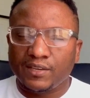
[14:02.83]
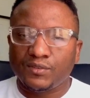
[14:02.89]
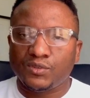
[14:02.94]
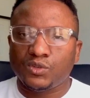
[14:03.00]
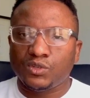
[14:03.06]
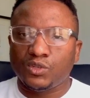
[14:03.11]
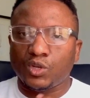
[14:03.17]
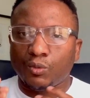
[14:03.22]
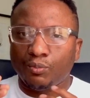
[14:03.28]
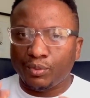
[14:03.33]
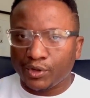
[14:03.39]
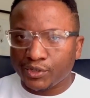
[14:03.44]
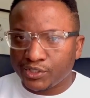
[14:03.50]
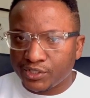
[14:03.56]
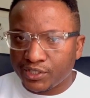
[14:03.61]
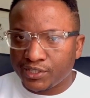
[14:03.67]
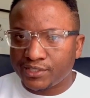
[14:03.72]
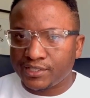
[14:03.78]
you the
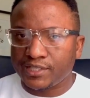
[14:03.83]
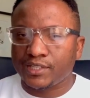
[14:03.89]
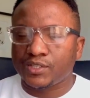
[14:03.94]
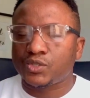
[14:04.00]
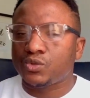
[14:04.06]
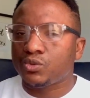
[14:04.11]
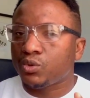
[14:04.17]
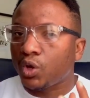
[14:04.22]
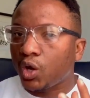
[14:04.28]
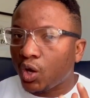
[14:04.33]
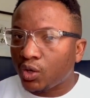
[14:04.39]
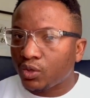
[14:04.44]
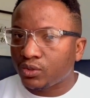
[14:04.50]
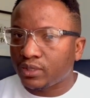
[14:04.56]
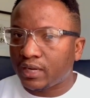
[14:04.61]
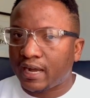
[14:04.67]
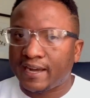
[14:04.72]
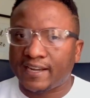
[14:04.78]
opportunity to
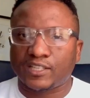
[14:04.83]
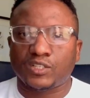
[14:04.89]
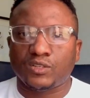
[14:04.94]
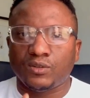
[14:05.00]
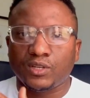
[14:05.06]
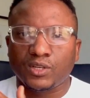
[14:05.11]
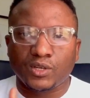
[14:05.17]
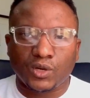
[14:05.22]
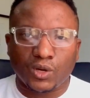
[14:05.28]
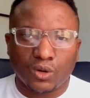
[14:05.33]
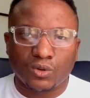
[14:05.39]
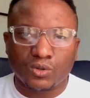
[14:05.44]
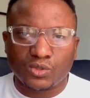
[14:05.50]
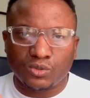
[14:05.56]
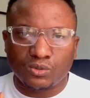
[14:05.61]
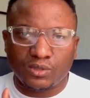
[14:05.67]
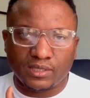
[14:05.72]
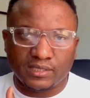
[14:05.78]
actually go
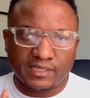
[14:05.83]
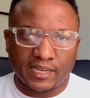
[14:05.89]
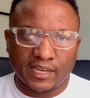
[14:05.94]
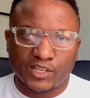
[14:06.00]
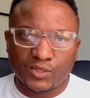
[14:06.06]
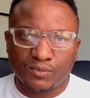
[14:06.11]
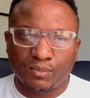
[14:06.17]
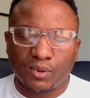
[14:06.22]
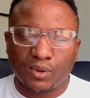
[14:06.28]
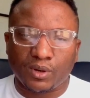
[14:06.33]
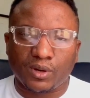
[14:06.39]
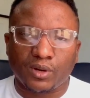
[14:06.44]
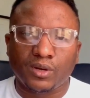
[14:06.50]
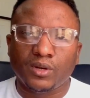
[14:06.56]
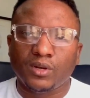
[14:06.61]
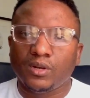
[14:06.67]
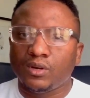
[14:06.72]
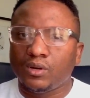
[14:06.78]
to the
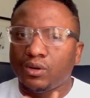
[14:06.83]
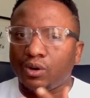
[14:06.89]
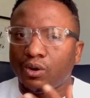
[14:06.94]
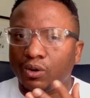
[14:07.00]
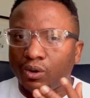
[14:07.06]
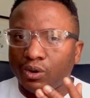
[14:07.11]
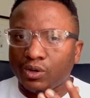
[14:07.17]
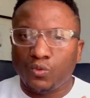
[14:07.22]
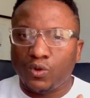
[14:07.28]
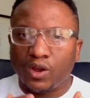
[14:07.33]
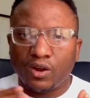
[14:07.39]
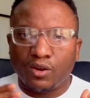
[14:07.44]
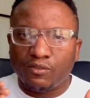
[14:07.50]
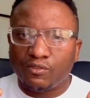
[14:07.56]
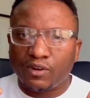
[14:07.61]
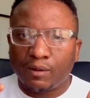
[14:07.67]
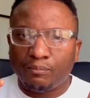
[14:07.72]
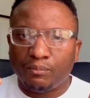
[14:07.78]
textbook or
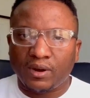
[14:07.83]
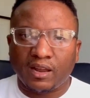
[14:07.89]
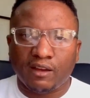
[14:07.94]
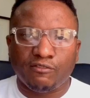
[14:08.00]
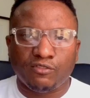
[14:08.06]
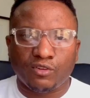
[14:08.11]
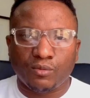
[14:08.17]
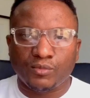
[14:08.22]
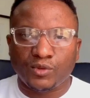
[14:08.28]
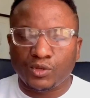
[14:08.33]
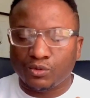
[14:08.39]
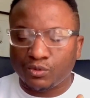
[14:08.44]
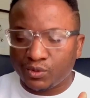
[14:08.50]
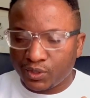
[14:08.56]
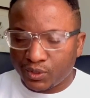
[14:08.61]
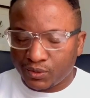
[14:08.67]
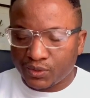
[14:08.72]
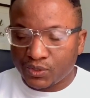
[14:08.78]
wherever platform you
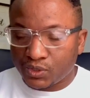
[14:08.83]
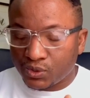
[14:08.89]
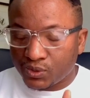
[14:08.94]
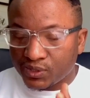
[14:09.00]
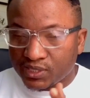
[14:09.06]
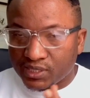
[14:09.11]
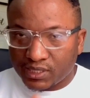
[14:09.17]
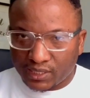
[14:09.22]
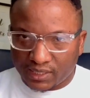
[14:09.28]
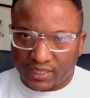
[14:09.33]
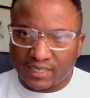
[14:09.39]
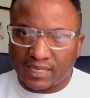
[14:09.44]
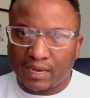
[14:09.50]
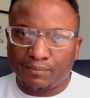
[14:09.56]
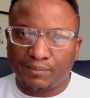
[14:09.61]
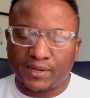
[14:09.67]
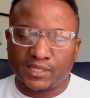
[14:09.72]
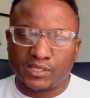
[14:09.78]
use to study
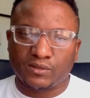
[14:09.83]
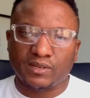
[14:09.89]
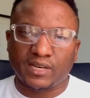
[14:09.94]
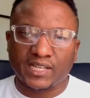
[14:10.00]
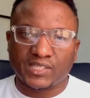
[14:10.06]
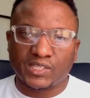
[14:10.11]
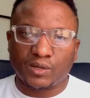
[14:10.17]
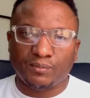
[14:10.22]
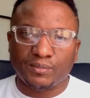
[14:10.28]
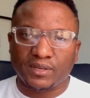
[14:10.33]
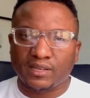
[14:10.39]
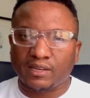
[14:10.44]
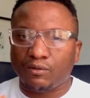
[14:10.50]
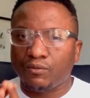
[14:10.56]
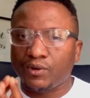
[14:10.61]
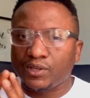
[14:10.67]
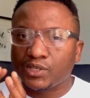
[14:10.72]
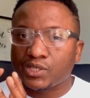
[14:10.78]
that particular topic.
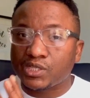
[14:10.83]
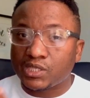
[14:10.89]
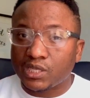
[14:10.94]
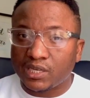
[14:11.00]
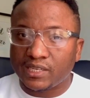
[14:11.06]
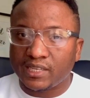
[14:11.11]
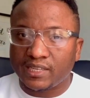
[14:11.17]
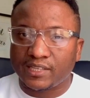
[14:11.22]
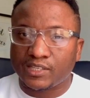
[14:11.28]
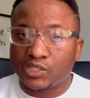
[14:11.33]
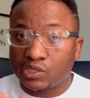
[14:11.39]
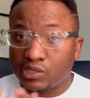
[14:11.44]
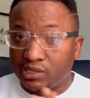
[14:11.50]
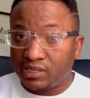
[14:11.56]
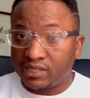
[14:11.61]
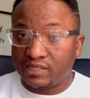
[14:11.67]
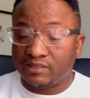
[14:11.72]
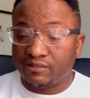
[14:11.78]
And when you study
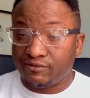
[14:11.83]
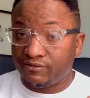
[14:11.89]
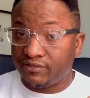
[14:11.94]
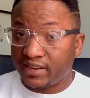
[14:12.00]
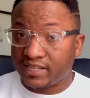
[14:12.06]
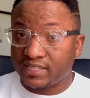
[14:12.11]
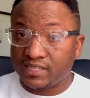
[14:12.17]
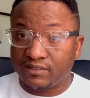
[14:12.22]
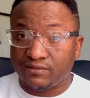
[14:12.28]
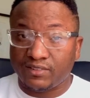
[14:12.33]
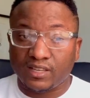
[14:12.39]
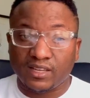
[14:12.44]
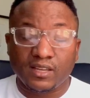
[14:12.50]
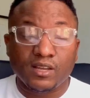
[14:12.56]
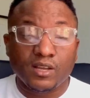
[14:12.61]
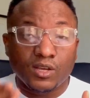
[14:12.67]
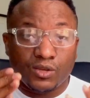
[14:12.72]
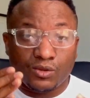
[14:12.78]
it effectively
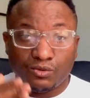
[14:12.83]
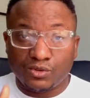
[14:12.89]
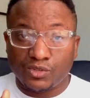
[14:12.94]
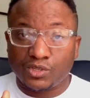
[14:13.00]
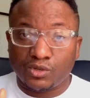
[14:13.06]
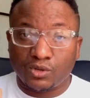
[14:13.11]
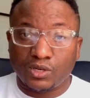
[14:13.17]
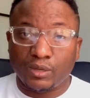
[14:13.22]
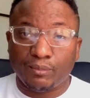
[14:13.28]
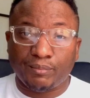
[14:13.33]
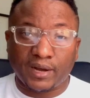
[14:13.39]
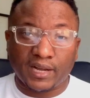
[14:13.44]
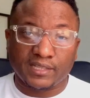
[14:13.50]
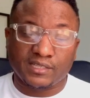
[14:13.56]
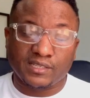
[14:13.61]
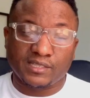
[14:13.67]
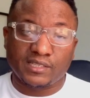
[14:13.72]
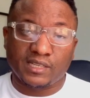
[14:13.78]
using all the
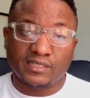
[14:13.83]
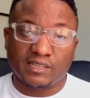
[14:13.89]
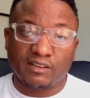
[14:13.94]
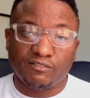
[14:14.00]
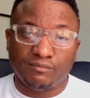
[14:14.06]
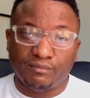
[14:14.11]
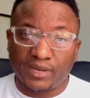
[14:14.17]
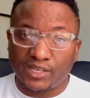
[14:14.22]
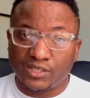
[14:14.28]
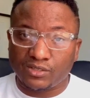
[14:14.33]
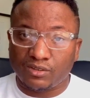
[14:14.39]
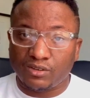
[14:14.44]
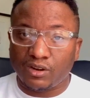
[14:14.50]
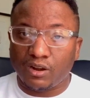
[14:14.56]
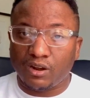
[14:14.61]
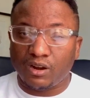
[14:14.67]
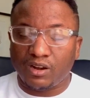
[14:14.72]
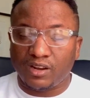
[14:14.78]
patterns that I've mentioned
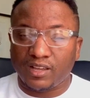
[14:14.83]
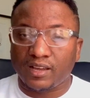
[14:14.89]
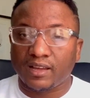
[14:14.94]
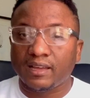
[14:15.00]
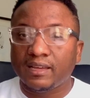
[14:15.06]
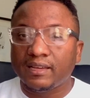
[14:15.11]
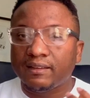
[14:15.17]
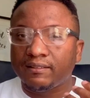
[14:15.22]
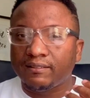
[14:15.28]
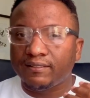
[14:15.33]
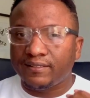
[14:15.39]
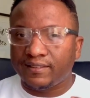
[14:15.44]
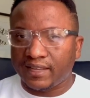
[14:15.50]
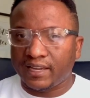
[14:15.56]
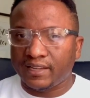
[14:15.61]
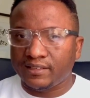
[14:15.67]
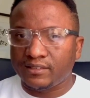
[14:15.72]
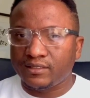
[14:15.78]
earlier,
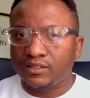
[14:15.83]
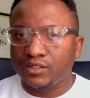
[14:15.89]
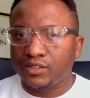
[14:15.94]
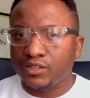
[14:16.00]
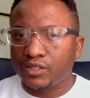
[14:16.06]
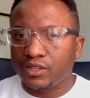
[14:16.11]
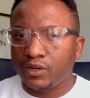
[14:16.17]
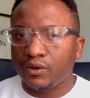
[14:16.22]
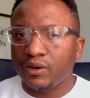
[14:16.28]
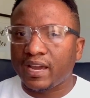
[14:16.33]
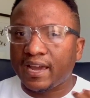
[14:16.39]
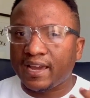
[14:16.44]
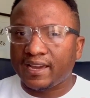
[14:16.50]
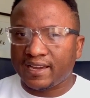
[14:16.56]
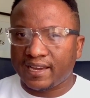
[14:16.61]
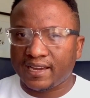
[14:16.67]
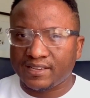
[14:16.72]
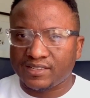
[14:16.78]
then it
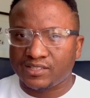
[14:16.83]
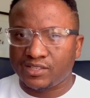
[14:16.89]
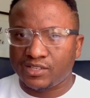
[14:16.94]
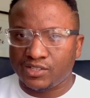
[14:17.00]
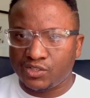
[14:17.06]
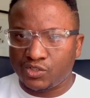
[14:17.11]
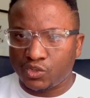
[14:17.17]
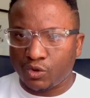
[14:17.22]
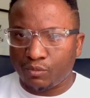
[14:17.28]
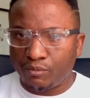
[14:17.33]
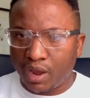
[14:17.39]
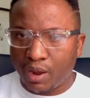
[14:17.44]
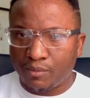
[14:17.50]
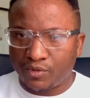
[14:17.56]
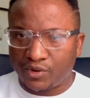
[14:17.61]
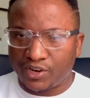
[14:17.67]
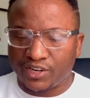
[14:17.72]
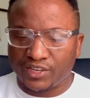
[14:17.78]
enhances your
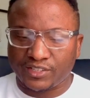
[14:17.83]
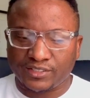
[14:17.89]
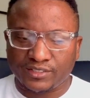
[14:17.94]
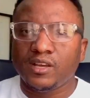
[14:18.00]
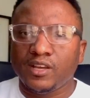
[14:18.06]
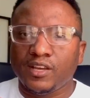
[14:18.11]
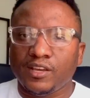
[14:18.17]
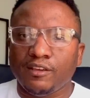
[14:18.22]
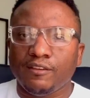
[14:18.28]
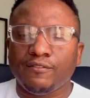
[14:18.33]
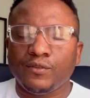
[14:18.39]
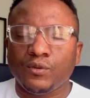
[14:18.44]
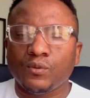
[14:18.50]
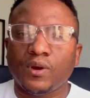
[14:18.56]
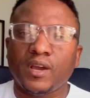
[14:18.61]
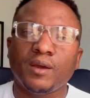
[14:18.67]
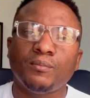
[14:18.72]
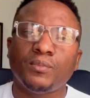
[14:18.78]
memory. If
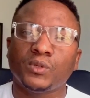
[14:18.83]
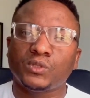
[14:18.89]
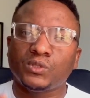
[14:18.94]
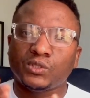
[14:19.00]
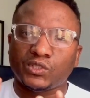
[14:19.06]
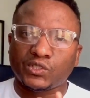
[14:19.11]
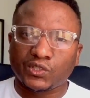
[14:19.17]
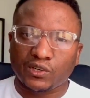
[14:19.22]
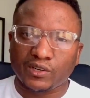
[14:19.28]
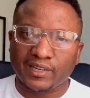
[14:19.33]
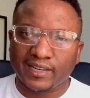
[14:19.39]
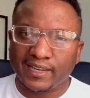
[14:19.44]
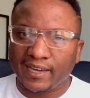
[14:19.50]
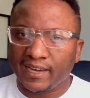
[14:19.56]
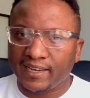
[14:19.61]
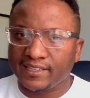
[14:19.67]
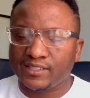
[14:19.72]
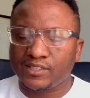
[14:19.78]
you are able to
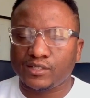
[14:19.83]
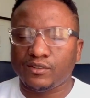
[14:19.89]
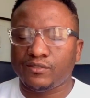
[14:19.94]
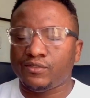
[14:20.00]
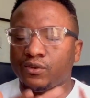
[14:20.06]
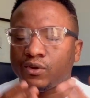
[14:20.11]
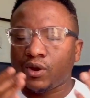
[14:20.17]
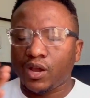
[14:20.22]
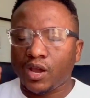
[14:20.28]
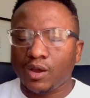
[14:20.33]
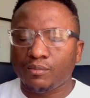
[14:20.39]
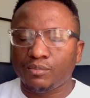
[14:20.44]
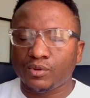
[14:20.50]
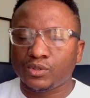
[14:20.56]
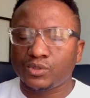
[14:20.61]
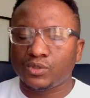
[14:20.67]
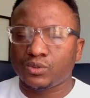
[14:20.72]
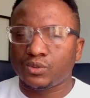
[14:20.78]
truncate, if you're
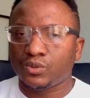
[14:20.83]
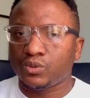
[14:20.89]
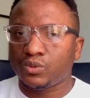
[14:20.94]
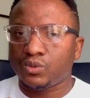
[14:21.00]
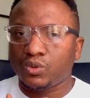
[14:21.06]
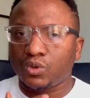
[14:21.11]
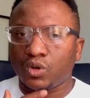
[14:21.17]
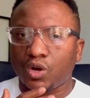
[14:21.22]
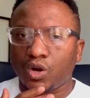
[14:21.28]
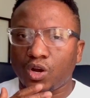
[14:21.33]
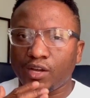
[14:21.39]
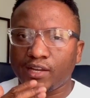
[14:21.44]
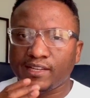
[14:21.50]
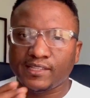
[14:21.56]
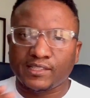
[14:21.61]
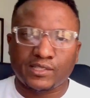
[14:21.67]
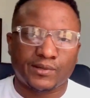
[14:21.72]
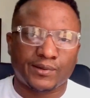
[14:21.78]
able to
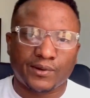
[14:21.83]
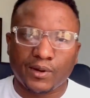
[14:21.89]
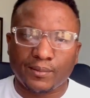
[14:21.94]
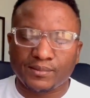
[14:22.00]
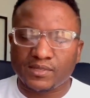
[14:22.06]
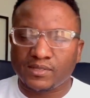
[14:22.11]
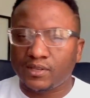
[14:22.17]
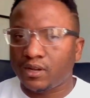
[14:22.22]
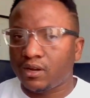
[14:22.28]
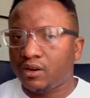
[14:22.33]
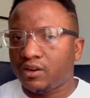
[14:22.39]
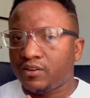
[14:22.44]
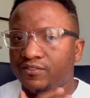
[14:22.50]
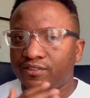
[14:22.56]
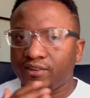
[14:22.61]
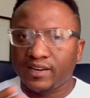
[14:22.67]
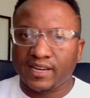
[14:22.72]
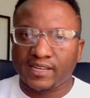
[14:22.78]
interrupt the
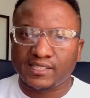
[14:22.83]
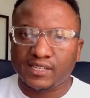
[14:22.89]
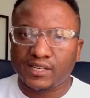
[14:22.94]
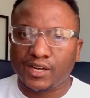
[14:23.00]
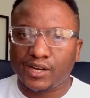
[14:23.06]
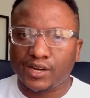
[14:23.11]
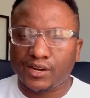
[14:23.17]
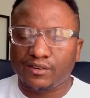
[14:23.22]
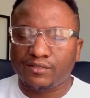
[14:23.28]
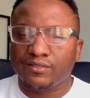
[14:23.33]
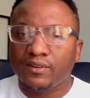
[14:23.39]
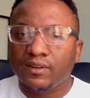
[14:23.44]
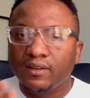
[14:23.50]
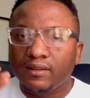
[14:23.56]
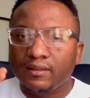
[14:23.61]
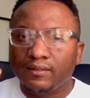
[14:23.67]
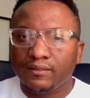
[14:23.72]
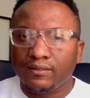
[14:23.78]
forgetting curve,
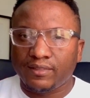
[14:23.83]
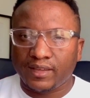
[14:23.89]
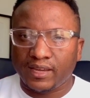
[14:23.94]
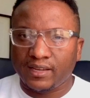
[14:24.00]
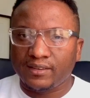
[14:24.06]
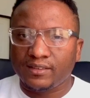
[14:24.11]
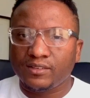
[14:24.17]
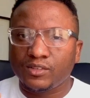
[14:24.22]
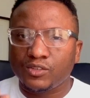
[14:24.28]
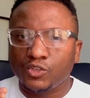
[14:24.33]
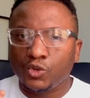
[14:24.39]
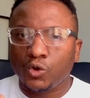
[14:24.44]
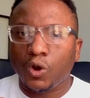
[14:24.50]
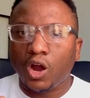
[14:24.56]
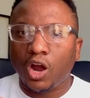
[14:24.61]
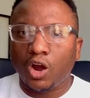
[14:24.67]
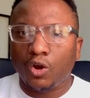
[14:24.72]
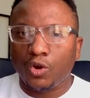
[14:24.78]
then you
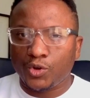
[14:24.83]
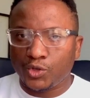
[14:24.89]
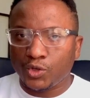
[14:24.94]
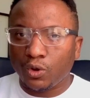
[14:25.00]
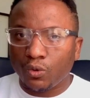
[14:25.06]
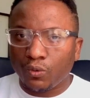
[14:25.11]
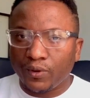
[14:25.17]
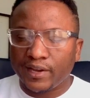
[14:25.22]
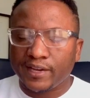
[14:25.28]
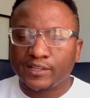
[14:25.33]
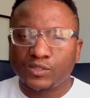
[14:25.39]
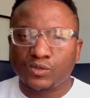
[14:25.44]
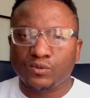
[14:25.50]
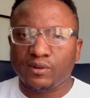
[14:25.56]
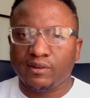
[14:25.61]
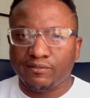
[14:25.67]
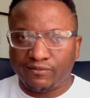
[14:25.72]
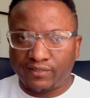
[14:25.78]
are on your way
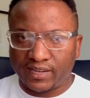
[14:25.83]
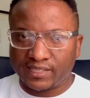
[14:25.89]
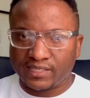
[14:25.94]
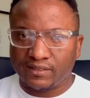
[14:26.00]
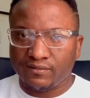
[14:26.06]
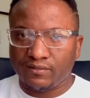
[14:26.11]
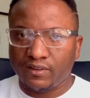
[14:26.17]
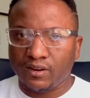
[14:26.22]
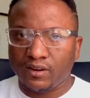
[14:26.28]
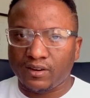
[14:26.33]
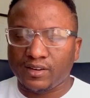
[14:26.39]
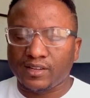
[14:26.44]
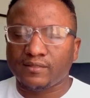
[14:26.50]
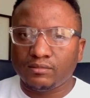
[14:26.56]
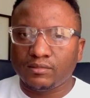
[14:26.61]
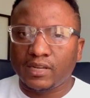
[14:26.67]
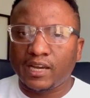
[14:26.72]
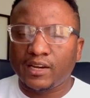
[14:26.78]
to effective
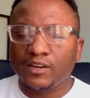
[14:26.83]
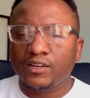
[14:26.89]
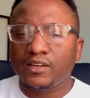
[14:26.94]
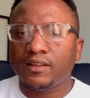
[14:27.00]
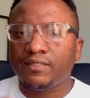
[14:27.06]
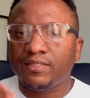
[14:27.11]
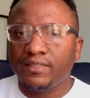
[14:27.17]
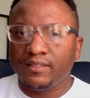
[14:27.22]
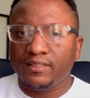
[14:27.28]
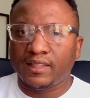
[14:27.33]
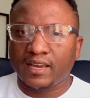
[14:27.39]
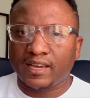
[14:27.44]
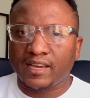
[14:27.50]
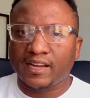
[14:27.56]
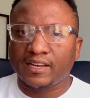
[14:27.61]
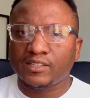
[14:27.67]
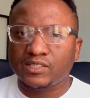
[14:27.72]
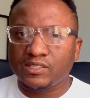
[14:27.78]
learning. Another thing that
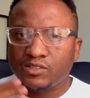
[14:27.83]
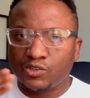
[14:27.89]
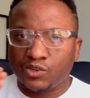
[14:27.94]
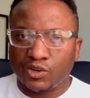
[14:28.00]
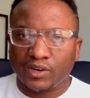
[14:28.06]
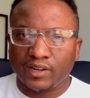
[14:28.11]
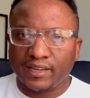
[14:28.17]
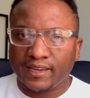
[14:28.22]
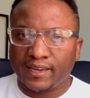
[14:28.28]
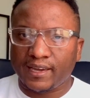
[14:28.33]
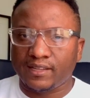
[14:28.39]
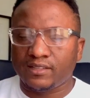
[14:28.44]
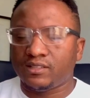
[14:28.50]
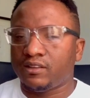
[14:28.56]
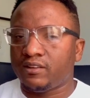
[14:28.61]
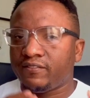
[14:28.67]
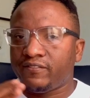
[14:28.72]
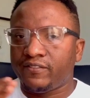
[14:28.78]
can truncate
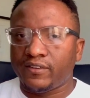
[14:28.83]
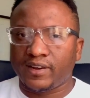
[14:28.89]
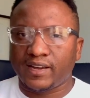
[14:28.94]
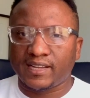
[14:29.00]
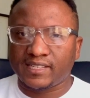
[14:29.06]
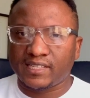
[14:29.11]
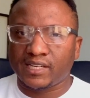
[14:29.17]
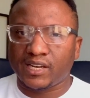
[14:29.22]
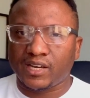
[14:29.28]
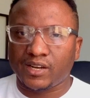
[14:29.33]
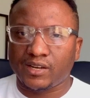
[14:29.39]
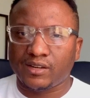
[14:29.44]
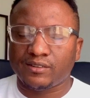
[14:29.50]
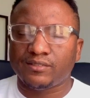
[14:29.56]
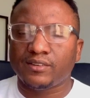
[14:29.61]
the forgetting curve